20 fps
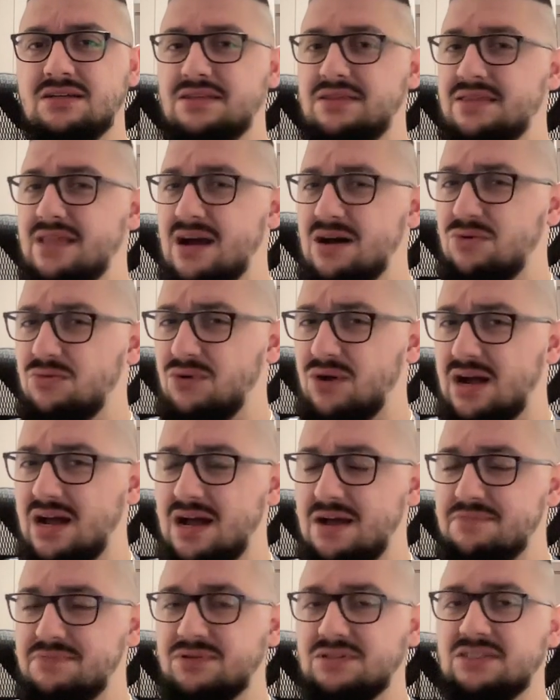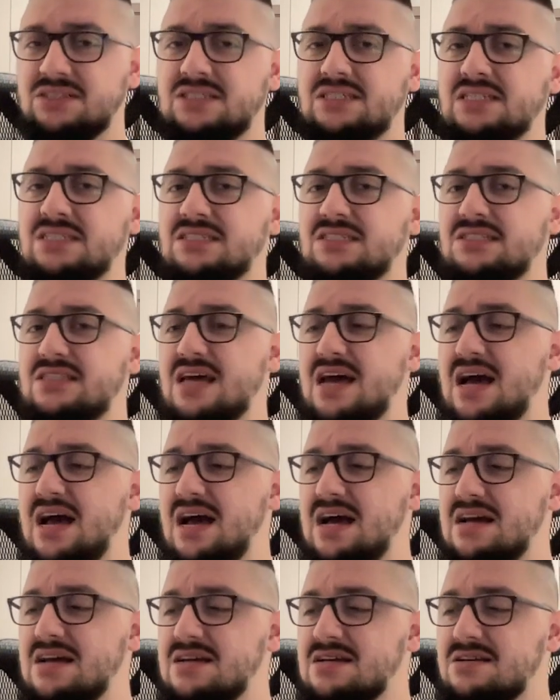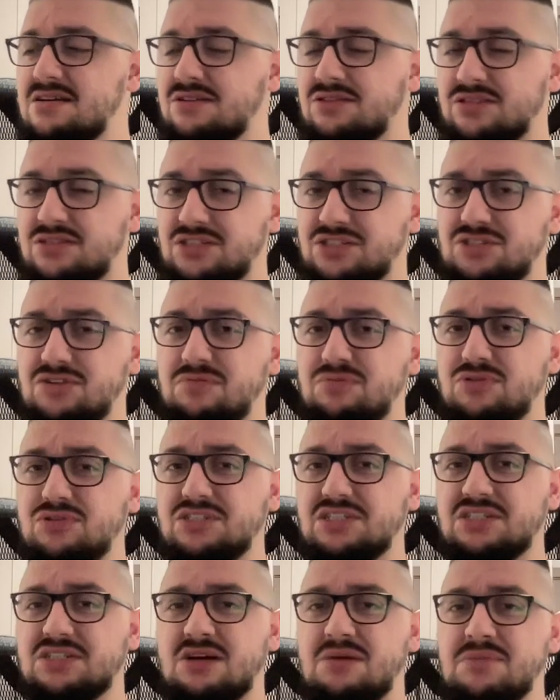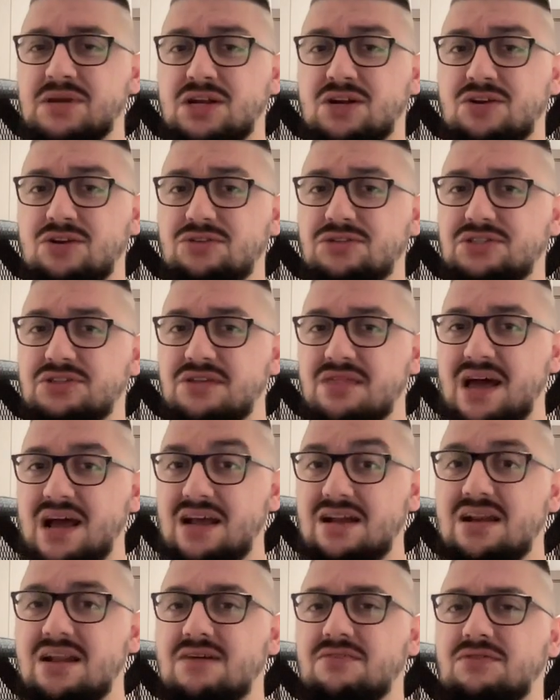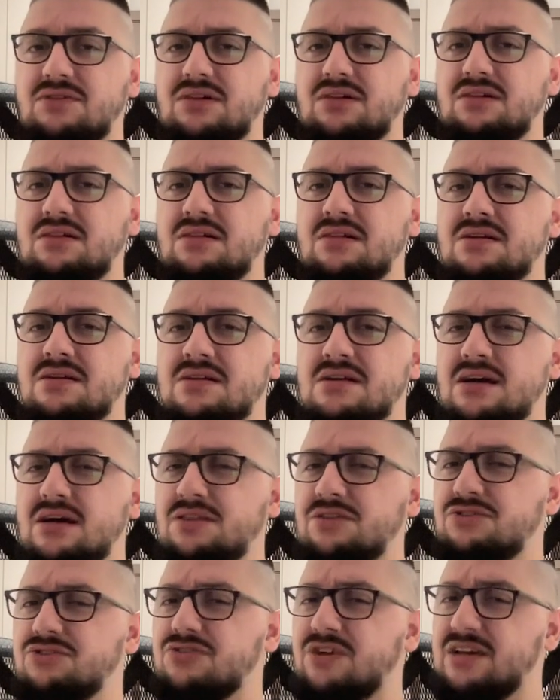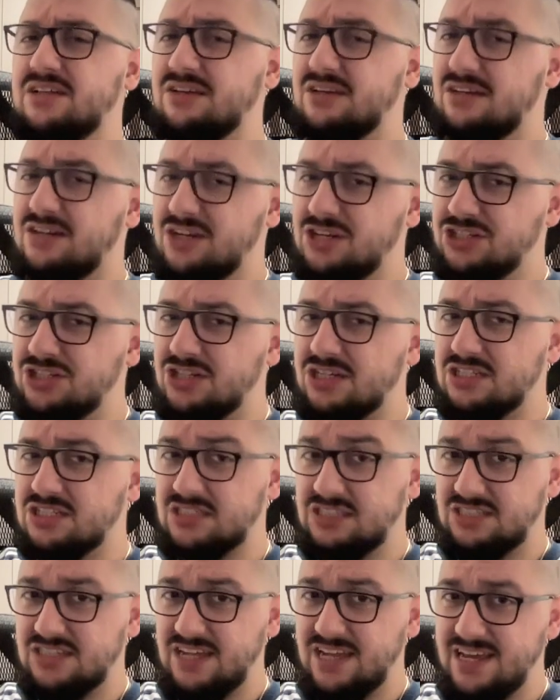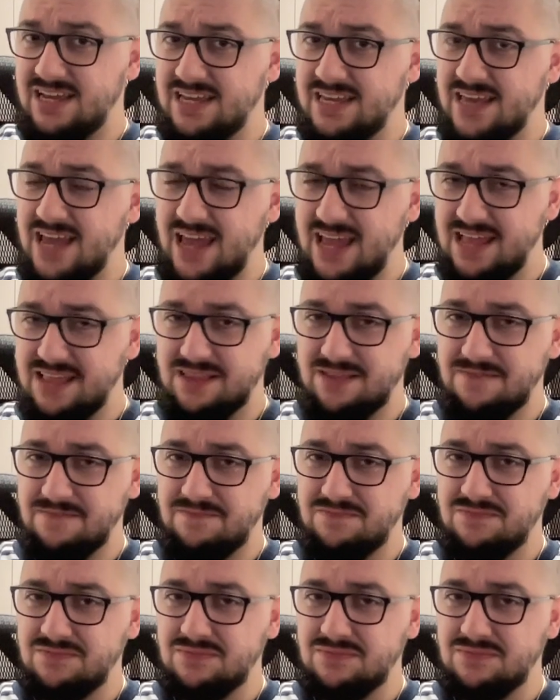Now what happens is that the stop loss is coming close to that level, and the trader adjusts it again